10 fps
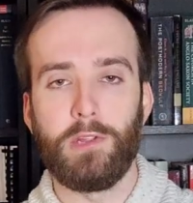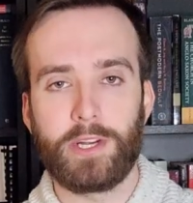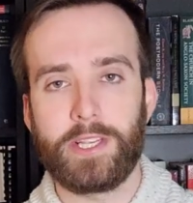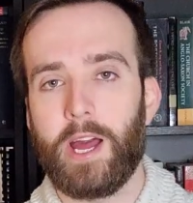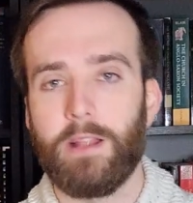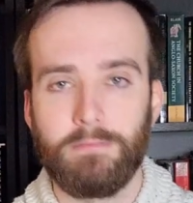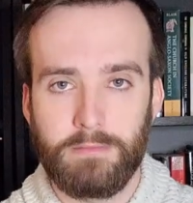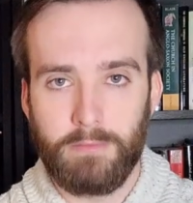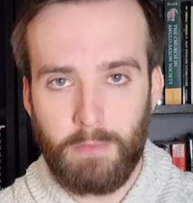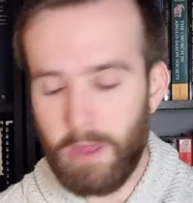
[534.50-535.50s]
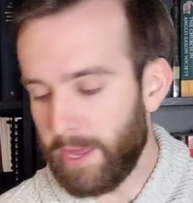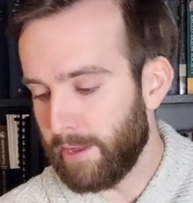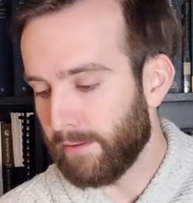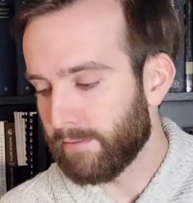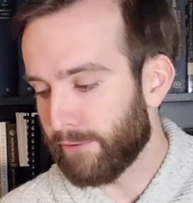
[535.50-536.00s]
looks at
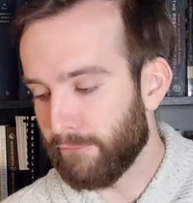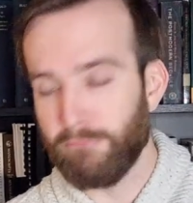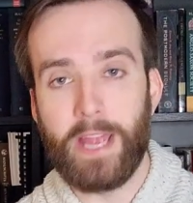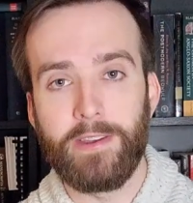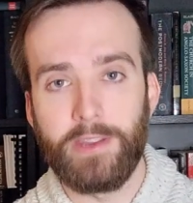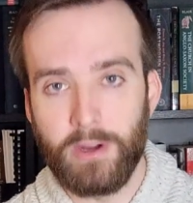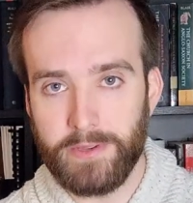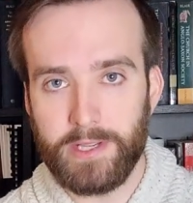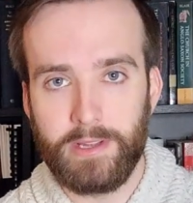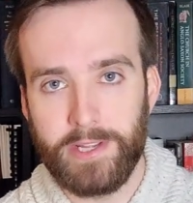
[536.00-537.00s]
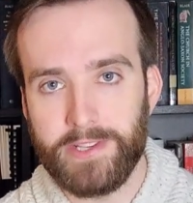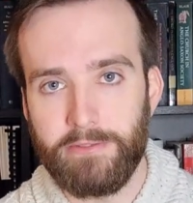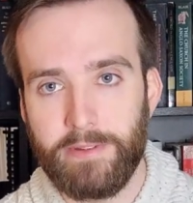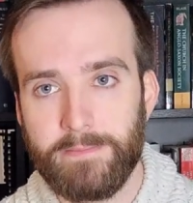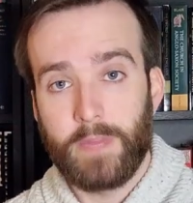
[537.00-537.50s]
a grandiose
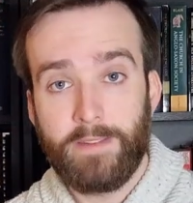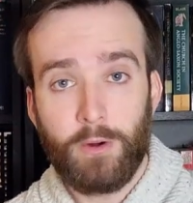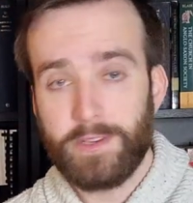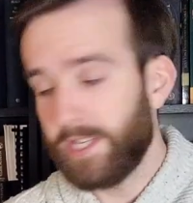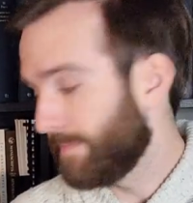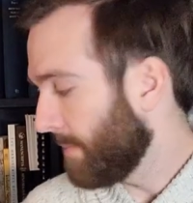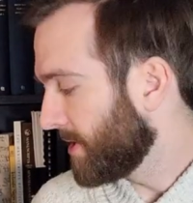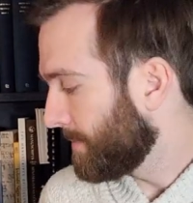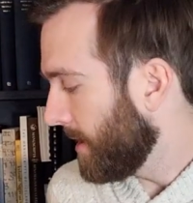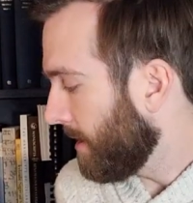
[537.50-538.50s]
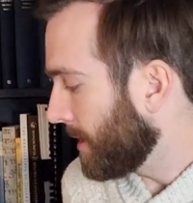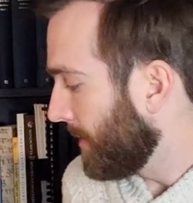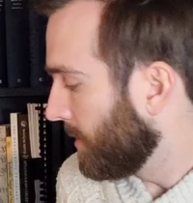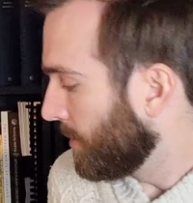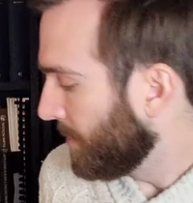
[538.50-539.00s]
history. And of course, it's published by
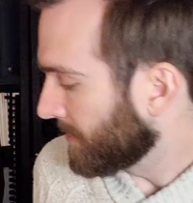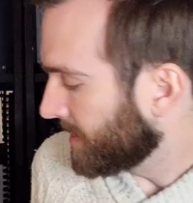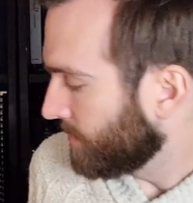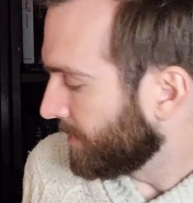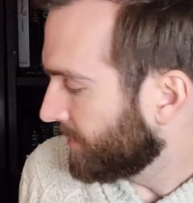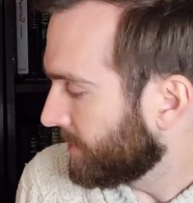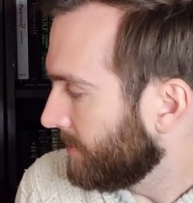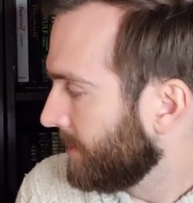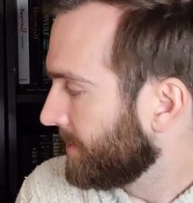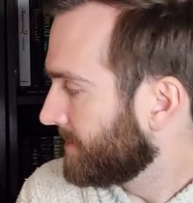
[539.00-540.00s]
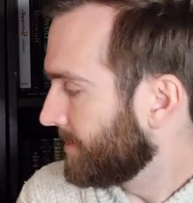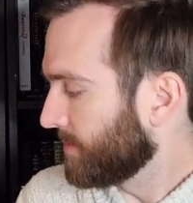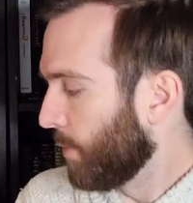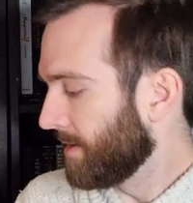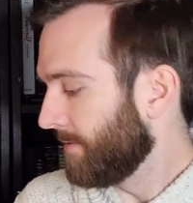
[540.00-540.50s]
Archipelago Books, which is
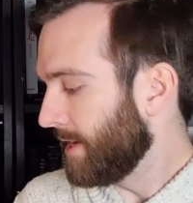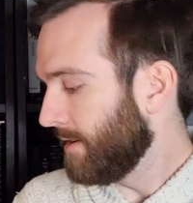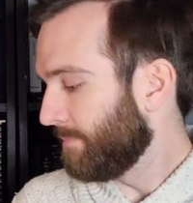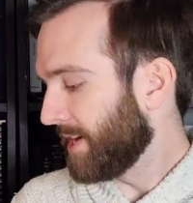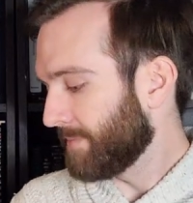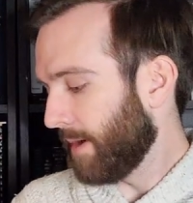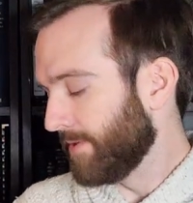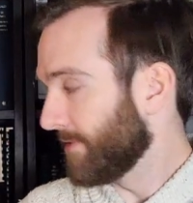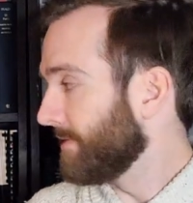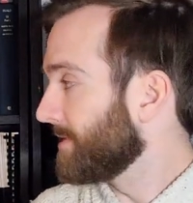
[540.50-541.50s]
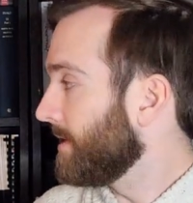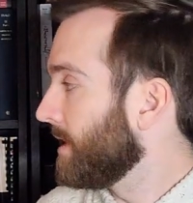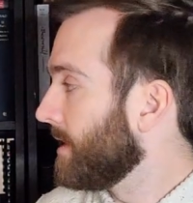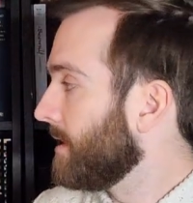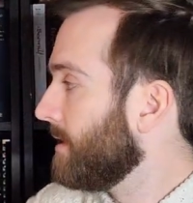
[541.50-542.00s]
just one of the best publishers
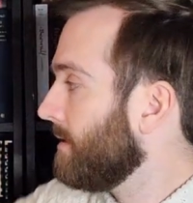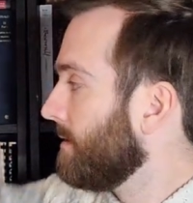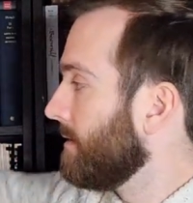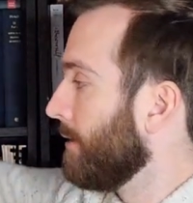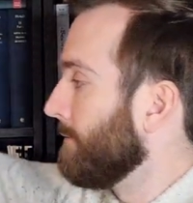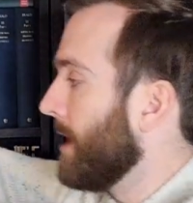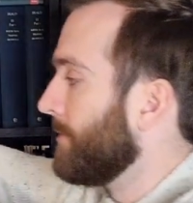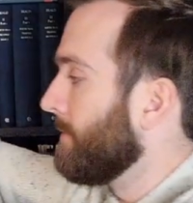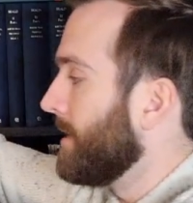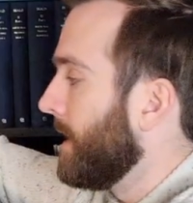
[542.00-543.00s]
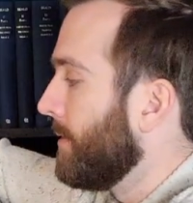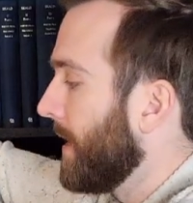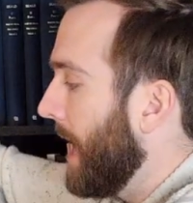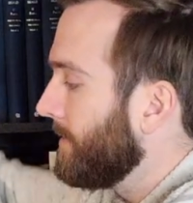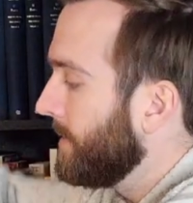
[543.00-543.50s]
uh, around right now,
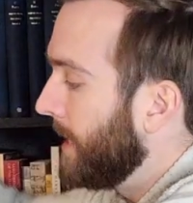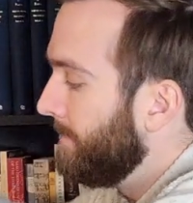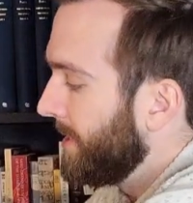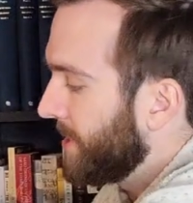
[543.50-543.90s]
and they haven't led